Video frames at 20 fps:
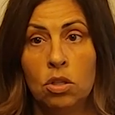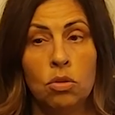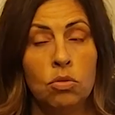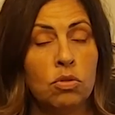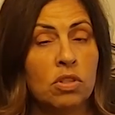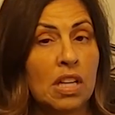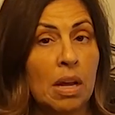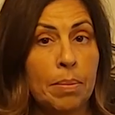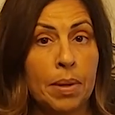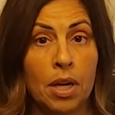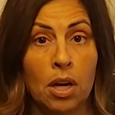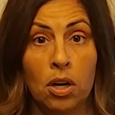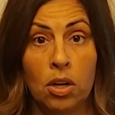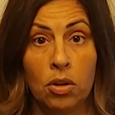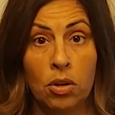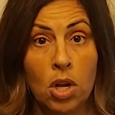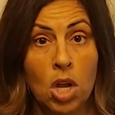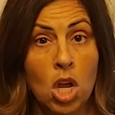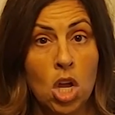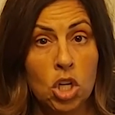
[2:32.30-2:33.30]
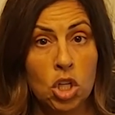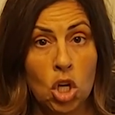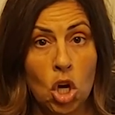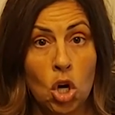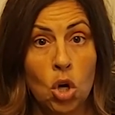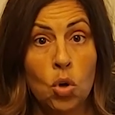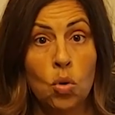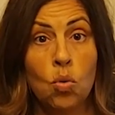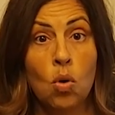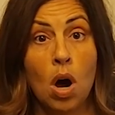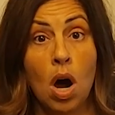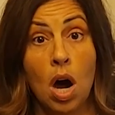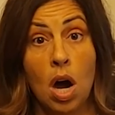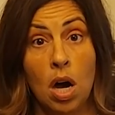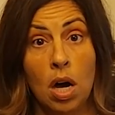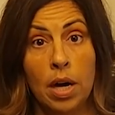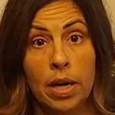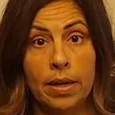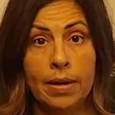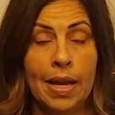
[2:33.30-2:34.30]
stubbing our toe
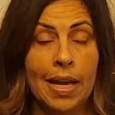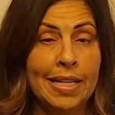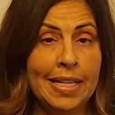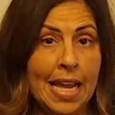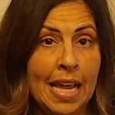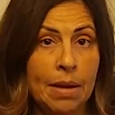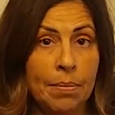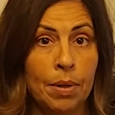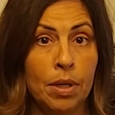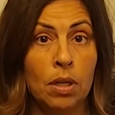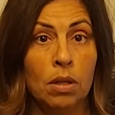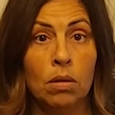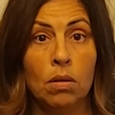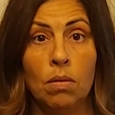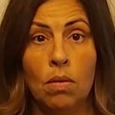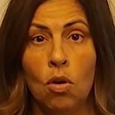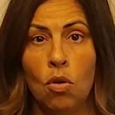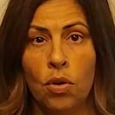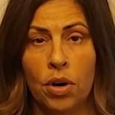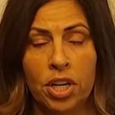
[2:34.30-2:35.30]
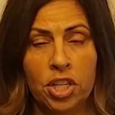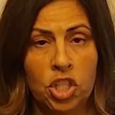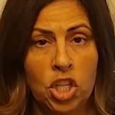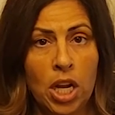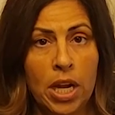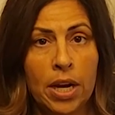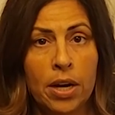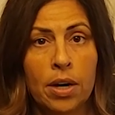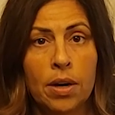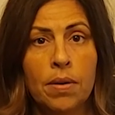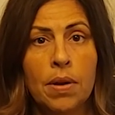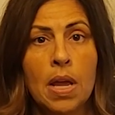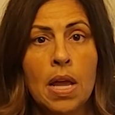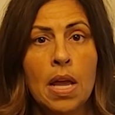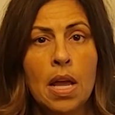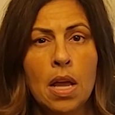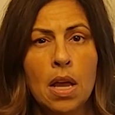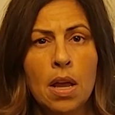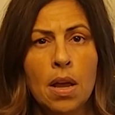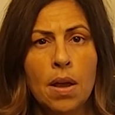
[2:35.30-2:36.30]
on a table or a chair.
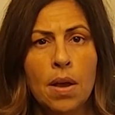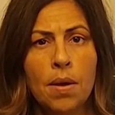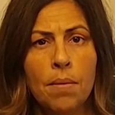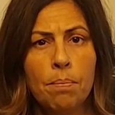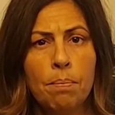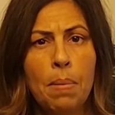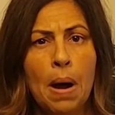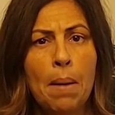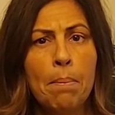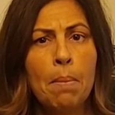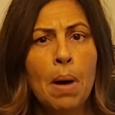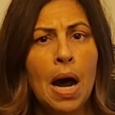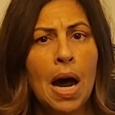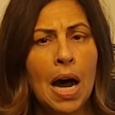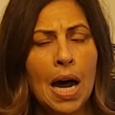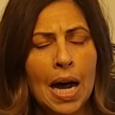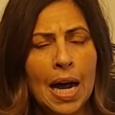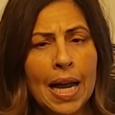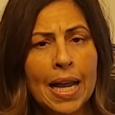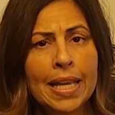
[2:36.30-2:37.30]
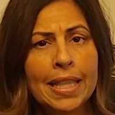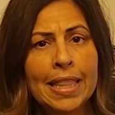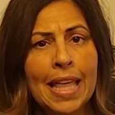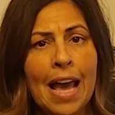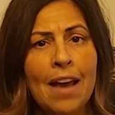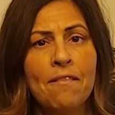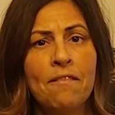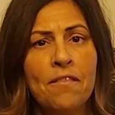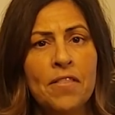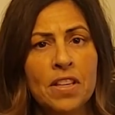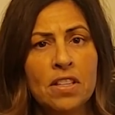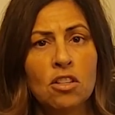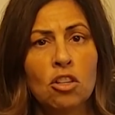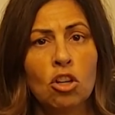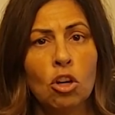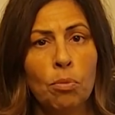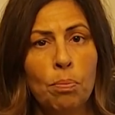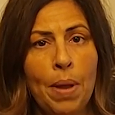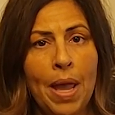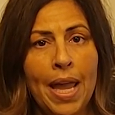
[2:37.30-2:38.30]
But behind that
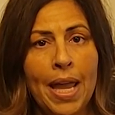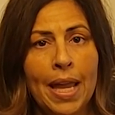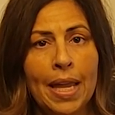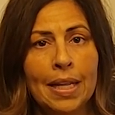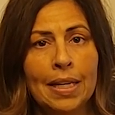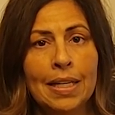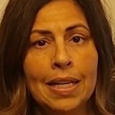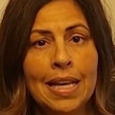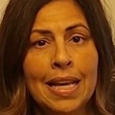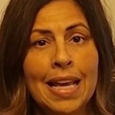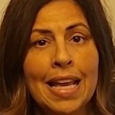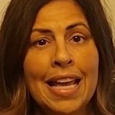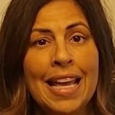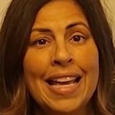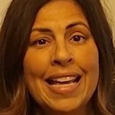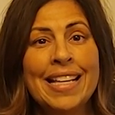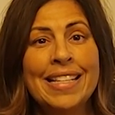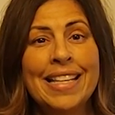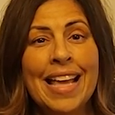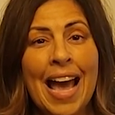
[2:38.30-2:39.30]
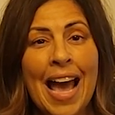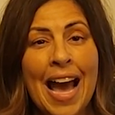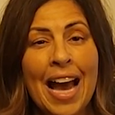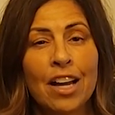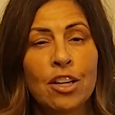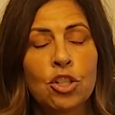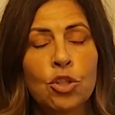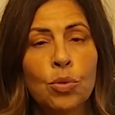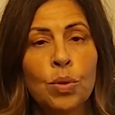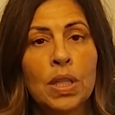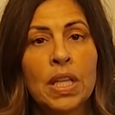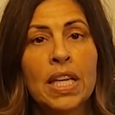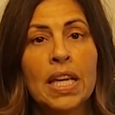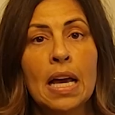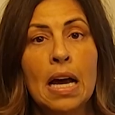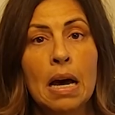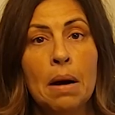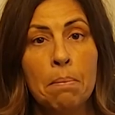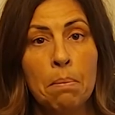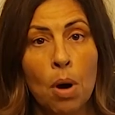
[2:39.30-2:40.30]
physical pain is
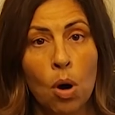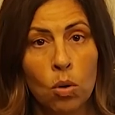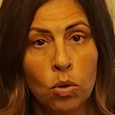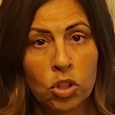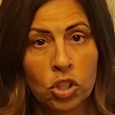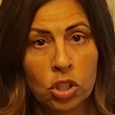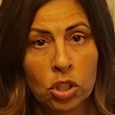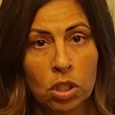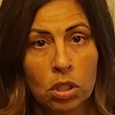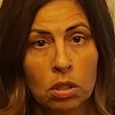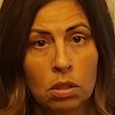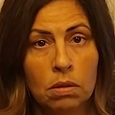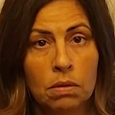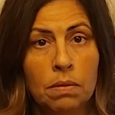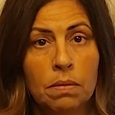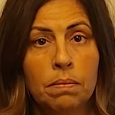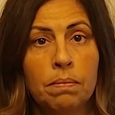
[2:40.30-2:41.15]
actually emotional,